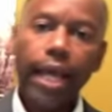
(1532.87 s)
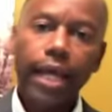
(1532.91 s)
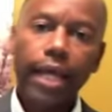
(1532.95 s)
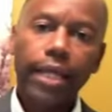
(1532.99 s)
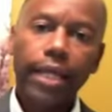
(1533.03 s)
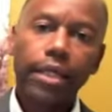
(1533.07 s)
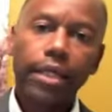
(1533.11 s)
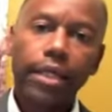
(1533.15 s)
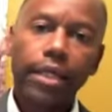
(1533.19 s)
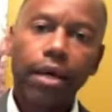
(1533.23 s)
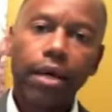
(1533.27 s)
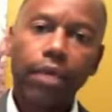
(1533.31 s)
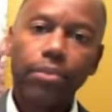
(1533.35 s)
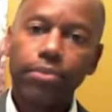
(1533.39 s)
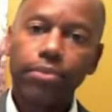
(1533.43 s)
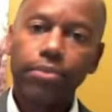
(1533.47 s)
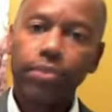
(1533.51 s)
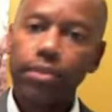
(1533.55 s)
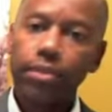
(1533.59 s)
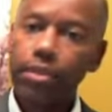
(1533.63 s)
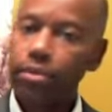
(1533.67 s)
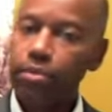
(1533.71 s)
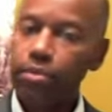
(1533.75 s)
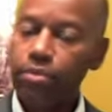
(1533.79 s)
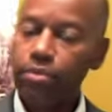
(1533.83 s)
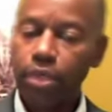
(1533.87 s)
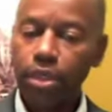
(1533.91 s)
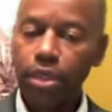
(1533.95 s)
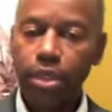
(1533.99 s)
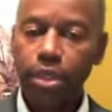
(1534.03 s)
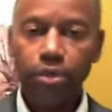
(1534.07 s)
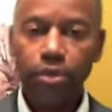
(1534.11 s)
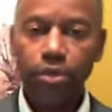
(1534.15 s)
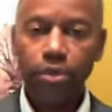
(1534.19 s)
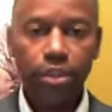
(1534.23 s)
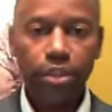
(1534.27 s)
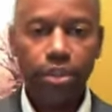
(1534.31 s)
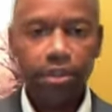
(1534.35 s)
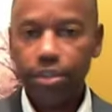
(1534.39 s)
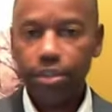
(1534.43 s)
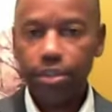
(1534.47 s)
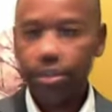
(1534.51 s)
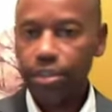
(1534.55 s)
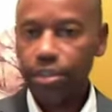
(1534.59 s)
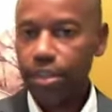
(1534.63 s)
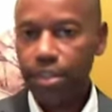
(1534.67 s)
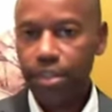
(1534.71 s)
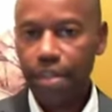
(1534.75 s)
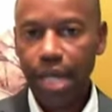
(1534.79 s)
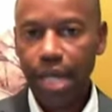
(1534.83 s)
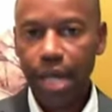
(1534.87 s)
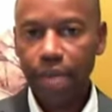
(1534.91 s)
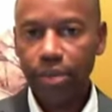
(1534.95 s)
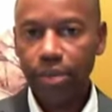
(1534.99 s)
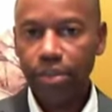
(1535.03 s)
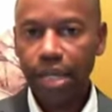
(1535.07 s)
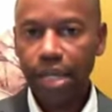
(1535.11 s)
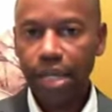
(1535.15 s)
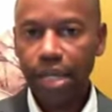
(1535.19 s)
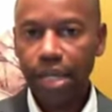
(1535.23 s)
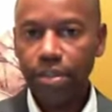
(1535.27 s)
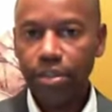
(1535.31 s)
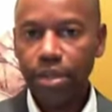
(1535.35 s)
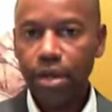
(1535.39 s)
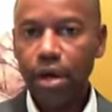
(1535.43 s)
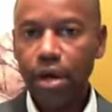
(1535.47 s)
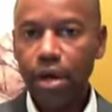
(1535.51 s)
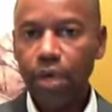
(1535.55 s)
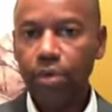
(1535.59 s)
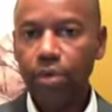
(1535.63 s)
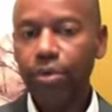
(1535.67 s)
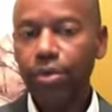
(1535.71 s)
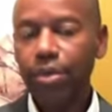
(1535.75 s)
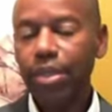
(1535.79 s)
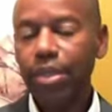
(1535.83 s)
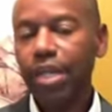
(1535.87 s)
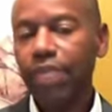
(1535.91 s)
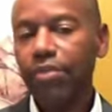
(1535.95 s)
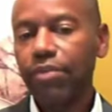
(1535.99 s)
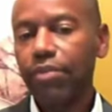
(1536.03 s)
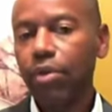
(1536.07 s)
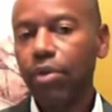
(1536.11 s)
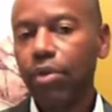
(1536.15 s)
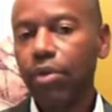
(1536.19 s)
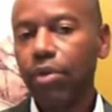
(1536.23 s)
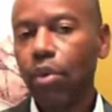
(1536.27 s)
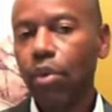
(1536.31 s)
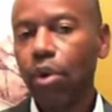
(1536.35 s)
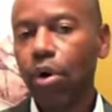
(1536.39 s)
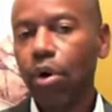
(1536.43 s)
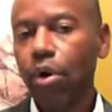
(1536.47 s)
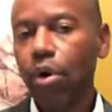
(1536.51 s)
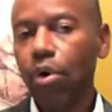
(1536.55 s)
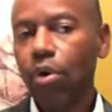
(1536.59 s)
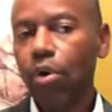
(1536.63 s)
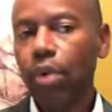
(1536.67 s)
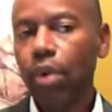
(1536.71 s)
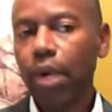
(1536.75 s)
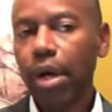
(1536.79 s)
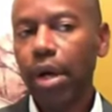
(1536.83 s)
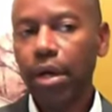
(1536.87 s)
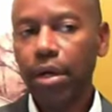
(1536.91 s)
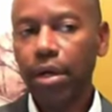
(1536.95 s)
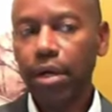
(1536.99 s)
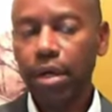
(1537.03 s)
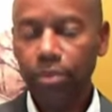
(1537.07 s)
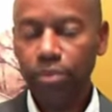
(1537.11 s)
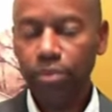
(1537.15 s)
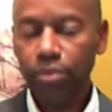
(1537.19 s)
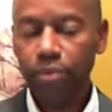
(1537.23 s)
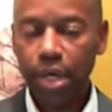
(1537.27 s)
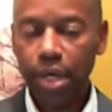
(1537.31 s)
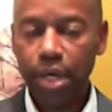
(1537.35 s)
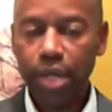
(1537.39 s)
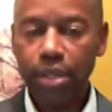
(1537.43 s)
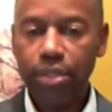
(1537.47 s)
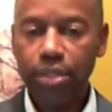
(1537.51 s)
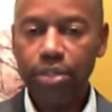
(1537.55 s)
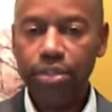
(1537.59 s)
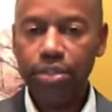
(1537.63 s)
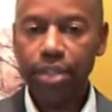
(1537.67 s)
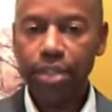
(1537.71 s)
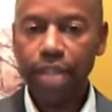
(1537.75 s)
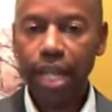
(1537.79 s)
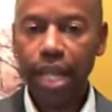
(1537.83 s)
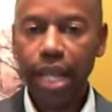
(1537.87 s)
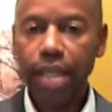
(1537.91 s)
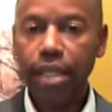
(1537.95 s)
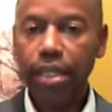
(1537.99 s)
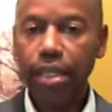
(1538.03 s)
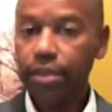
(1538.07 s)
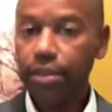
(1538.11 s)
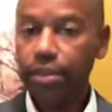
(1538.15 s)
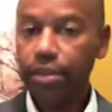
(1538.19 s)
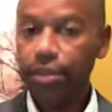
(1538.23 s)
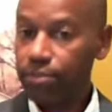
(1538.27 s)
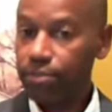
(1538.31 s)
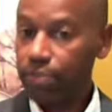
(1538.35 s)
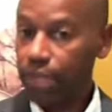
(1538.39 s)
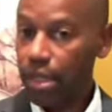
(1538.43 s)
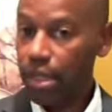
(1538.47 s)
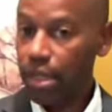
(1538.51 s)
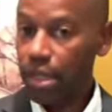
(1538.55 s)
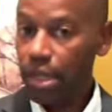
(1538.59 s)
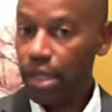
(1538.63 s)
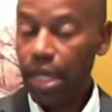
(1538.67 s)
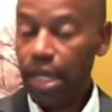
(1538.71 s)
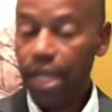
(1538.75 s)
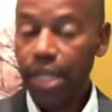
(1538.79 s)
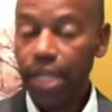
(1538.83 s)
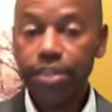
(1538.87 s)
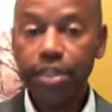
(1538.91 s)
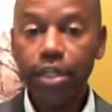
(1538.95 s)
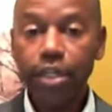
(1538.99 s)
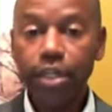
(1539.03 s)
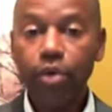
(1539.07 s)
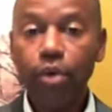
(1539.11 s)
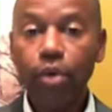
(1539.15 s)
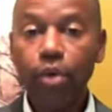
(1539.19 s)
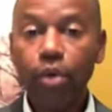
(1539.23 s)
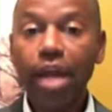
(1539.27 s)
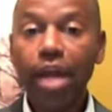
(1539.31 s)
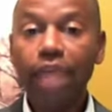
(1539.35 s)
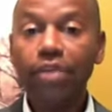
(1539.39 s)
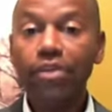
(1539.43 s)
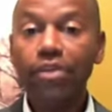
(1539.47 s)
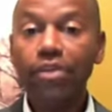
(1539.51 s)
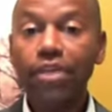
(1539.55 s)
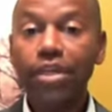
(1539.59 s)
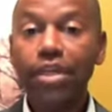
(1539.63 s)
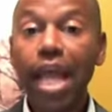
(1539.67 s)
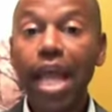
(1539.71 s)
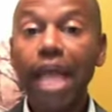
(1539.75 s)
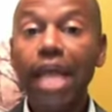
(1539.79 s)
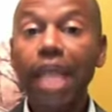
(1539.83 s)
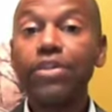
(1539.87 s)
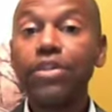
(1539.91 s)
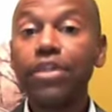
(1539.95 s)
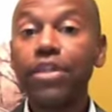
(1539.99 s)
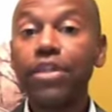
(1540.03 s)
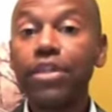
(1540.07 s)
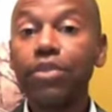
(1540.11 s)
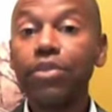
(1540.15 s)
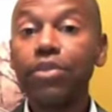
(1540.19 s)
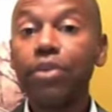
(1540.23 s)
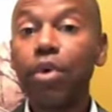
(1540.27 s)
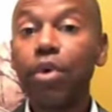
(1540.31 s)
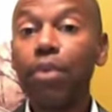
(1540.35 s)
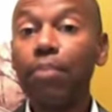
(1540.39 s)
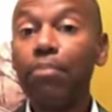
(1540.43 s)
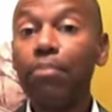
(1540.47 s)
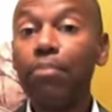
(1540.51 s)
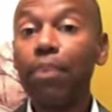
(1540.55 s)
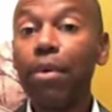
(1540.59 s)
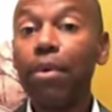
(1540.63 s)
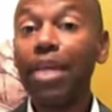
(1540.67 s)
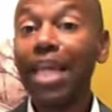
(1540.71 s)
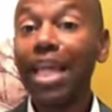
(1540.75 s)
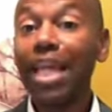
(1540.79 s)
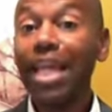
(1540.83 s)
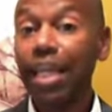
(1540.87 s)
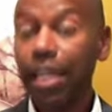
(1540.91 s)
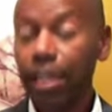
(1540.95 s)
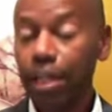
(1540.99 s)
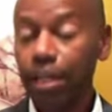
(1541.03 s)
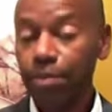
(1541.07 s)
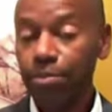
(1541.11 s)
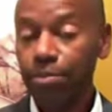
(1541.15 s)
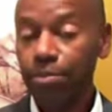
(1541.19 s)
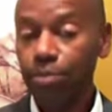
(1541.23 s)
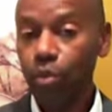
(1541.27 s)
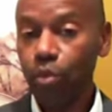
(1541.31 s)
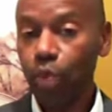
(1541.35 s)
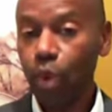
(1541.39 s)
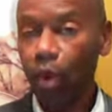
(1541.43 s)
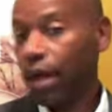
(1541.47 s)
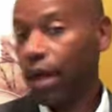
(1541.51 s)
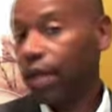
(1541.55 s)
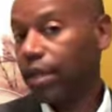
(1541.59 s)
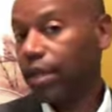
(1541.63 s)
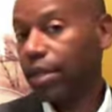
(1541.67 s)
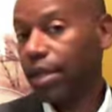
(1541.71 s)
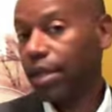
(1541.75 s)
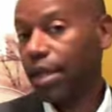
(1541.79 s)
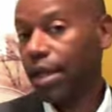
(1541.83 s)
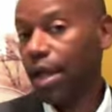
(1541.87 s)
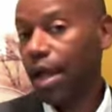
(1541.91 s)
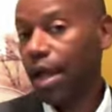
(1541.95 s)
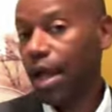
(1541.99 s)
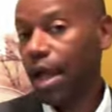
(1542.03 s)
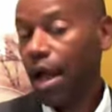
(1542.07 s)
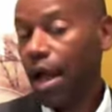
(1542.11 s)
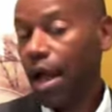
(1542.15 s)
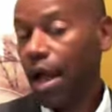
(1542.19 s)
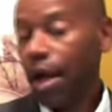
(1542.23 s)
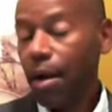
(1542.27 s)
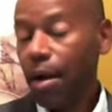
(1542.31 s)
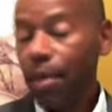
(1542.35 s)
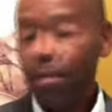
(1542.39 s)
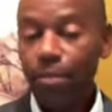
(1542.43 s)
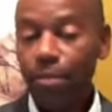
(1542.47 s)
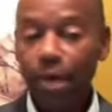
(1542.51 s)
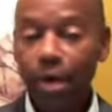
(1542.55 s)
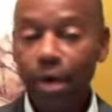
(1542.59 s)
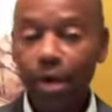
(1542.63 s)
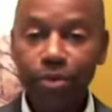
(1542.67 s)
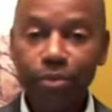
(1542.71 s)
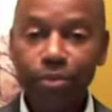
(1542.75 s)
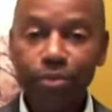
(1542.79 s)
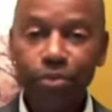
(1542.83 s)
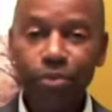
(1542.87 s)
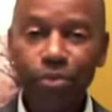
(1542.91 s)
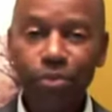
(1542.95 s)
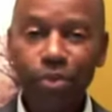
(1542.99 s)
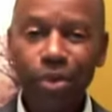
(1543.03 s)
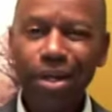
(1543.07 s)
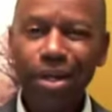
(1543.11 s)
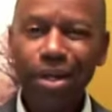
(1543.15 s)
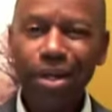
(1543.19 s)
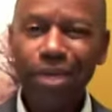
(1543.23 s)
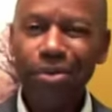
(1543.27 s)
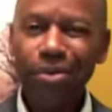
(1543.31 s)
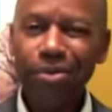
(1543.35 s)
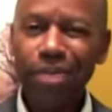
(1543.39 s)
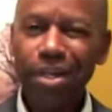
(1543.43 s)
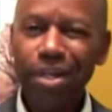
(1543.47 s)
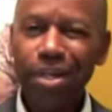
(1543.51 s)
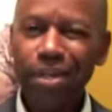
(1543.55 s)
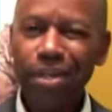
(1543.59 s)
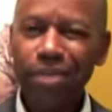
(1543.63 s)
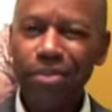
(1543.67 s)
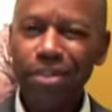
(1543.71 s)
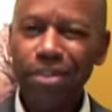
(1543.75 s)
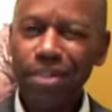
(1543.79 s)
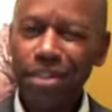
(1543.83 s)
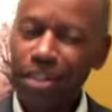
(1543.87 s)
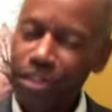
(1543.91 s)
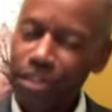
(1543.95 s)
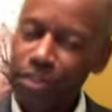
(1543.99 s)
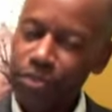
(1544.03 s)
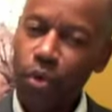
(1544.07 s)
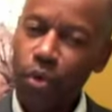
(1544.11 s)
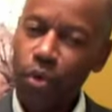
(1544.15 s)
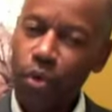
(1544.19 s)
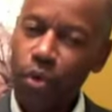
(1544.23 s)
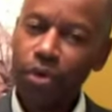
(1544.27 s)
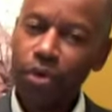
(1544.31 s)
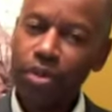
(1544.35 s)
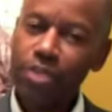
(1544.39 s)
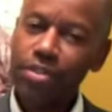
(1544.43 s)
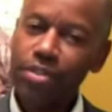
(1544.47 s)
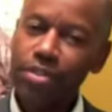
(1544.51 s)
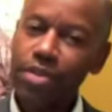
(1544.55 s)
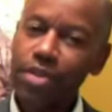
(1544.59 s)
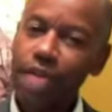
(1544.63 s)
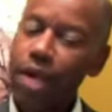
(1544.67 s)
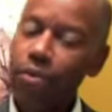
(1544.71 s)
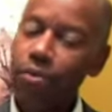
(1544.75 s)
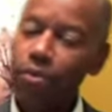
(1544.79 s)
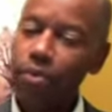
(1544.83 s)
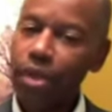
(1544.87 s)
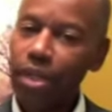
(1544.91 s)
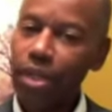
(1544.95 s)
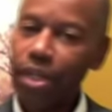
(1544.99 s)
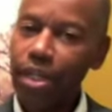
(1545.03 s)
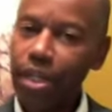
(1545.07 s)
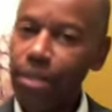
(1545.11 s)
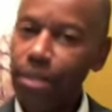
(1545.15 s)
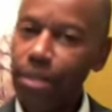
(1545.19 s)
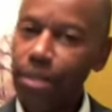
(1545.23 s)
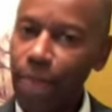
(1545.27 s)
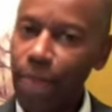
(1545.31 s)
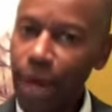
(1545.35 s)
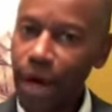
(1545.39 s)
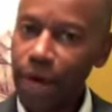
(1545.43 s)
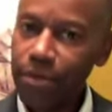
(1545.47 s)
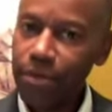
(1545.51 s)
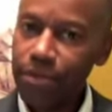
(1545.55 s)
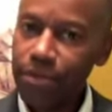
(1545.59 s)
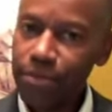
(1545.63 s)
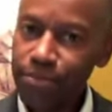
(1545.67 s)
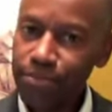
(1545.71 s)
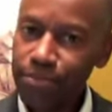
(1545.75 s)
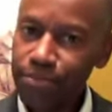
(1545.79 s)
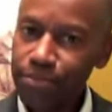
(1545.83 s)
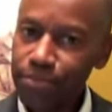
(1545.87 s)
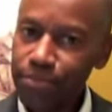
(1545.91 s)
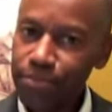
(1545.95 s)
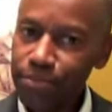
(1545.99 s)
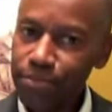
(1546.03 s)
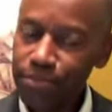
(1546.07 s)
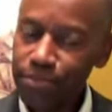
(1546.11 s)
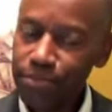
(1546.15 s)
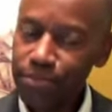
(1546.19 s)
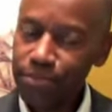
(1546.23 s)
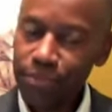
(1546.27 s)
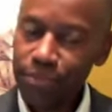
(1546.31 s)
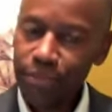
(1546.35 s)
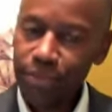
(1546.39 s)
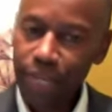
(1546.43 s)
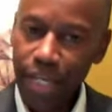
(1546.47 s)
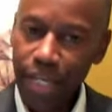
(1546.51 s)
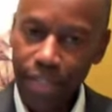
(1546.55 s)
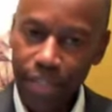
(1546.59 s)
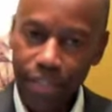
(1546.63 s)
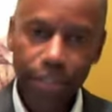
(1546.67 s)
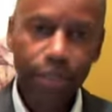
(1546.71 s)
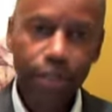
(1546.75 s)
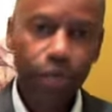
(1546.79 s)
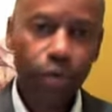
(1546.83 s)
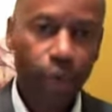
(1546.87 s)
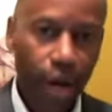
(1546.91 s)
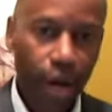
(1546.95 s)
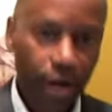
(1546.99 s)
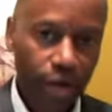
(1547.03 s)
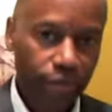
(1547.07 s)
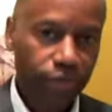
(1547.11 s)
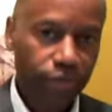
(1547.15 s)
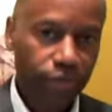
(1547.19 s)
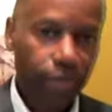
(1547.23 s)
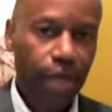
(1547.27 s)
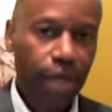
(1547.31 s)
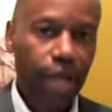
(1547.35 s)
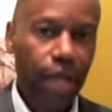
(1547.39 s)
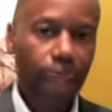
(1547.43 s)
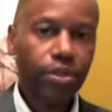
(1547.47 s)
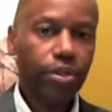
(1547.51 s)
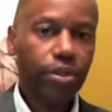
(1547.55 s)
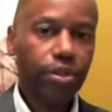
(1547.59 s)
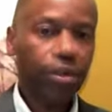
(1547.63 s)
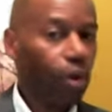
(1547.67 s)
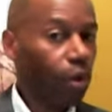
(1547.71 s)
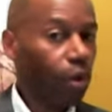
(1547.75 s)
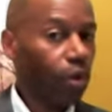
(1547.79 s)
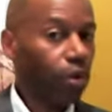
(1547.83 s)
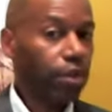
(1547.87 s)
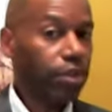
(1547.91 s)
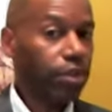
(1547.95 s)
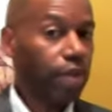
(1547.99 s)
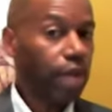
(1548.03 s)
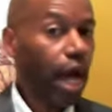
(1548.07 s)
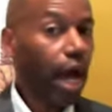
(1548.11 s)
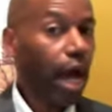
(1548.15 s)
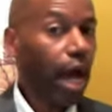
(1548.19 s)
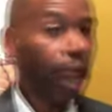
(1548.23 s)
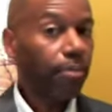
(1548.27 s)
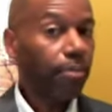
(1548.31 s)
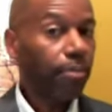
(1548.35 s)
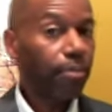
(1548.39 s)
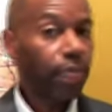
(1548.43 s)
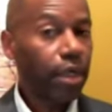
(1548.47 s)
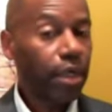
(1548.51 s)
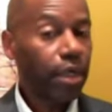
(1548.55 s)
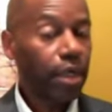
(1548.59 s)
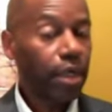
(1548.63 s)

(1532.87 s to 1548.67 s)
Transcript: And uh, we know this is just how things are. We live in a world where we understand that instant gratification is what millenniums want. But we don't live in this world It's not really about instant gratification all the time.